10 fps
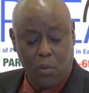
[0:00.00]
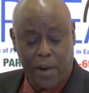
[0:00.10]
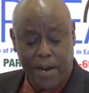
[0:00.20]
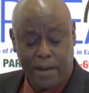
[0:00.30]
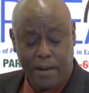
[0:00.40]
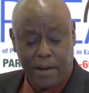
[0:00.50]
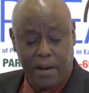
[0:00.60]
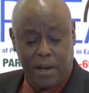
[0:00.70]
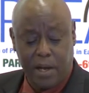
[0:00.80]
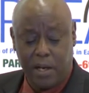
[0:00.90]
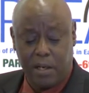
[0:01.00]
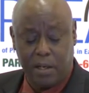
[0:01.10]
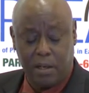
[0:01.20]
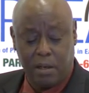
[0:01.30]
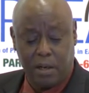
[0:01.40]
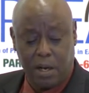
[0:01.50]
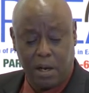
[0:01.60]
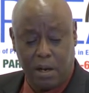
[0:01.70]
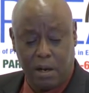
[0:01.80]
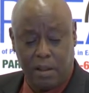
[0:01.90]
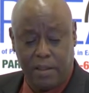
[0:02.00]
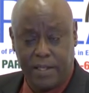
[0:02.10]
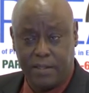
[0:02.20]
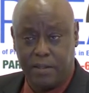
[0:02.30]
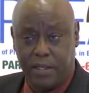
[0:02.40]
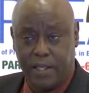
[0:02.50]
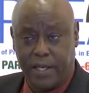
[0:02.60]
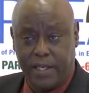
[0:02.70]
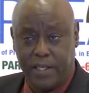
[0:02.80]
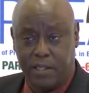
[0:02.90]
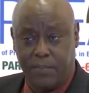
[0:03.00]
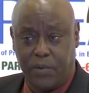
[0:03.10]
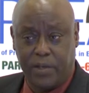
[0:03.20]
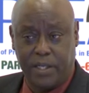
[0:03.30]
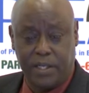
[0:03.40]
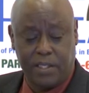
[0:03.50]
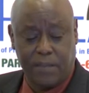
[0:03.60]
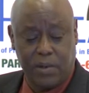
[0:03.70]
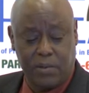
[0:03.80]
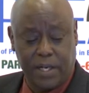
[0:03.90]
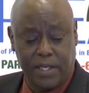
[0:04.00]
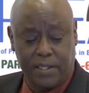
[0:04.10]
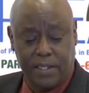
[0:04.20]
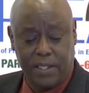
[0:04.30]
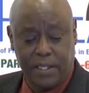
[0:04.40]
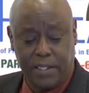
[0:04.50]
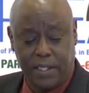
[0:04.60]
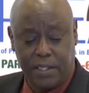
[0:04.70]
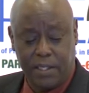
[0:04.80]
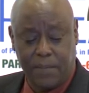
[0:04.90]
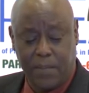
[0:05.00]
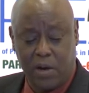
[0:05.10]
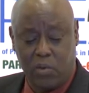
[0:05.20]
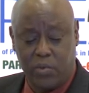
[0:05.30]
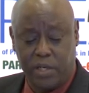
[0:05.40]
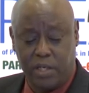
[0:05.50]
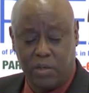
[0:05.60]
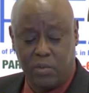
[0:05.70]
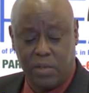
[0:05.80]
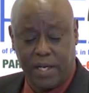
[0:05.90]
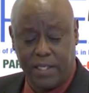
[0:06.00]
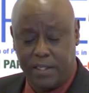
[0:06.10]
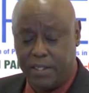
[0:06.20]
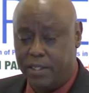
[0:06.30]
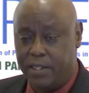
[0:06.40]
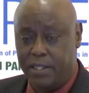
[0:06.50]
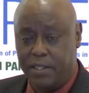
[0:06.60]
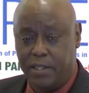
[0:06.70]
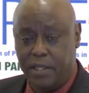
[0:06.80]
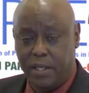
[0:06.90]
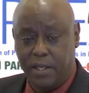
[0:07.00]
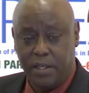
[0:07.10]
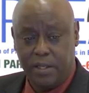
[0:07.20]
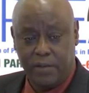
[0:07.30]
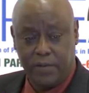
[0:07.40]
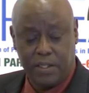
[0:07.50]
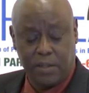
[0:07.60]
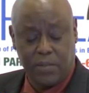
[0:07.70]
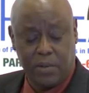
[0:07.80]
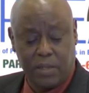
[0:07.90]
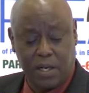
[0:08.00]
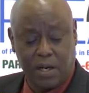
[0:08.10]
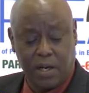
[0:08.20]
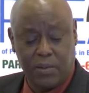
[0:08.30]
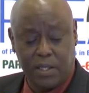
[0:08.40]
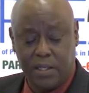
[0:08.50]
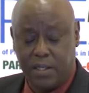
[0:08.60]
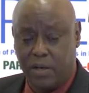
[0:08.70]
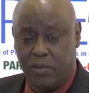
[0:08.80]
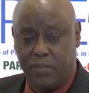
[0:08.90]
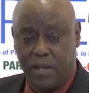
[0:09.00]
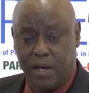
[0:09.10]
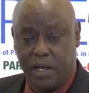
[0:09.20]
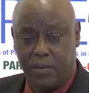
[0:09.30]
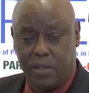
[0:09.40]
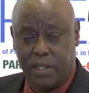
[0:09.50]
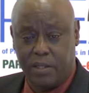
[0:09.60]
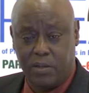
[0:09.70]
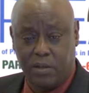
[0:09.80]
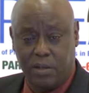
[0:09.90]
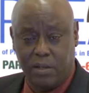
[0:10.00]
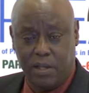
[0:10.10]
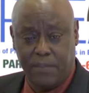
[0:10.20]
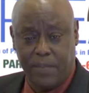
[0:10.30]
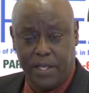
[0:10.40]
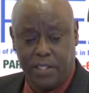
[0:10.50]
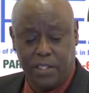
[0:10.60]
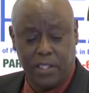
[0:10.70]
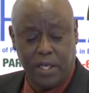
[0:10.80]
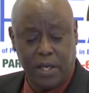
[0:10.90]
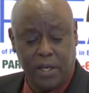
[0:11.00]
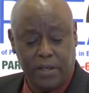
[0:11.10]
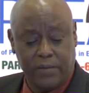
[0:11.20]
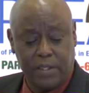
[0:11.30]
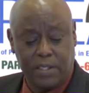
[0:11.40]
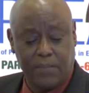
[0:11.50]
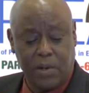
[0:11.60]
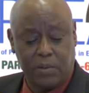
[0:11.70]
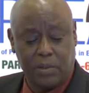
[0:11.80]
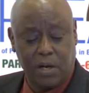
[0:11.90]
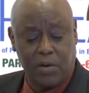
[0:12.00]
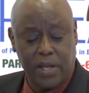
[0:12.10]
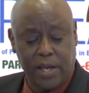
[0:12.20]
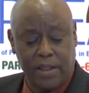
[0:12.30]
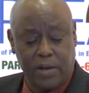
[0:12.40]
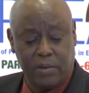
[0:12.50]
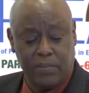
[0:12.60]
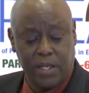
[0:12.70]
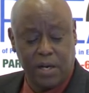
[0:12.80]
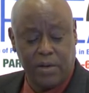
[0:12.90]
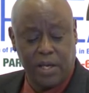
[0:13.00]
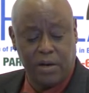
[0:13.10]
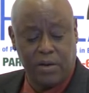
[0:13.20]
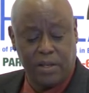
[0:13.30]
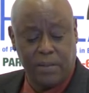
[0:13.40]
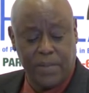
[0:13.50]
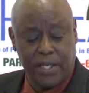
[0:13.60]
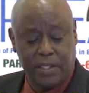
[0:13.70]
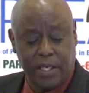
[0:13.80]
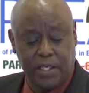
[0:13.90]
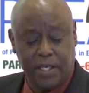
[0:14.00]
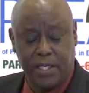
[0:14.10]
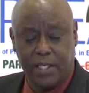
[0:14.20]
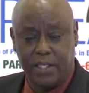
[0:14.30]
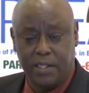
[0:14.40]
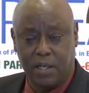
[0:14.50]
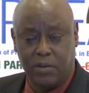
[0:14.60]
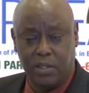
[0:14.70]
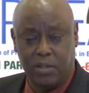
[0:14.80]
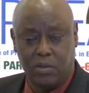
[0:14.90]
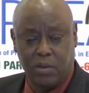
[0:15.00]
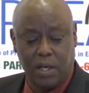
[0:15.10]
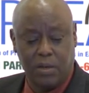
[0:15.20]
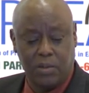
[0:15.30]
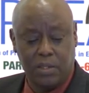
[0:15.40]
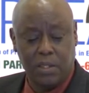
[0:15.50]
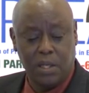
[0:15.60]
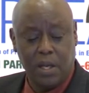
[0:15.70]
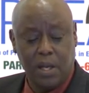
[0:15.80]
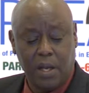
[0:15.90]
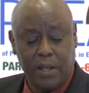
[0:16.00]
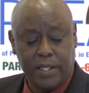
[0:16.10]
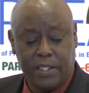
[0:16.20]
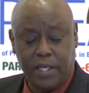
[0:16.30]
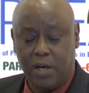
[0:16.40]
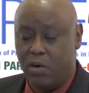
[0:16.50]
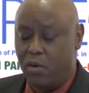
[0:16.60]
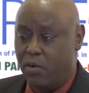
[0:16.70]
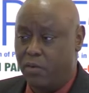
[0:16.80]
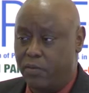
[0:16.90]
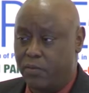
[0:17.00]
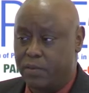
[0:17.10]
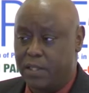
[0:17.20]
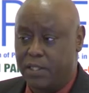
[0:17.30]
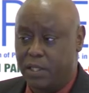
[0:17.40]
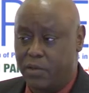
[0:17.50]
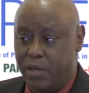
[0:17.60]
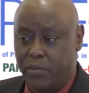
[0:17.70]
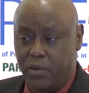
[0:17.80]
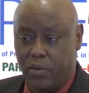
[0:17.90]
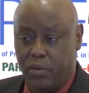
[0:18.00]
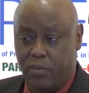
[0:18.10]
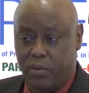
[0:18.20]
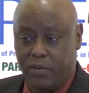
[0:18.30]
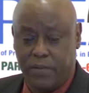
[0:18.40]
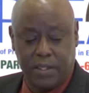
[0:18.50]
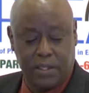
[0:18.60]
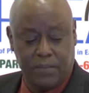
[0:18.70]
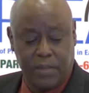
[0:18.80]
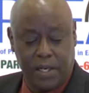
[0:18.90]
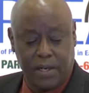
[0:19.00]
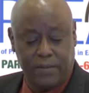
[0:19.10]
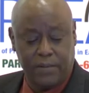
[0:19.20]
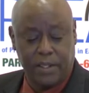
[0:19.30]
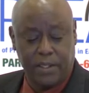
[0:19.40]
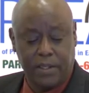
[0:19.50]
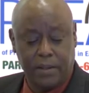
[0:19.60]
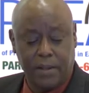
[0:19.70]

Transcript: When the case reported is about an estate agent, the panel would include an estate agent. If it's about an accountant, there would be an accountant on the bench. If it's about a lawyer, there would be a lawyer on the bench. And in any case, according to our laws, the chair of such a tribunal would obviously be an advocate.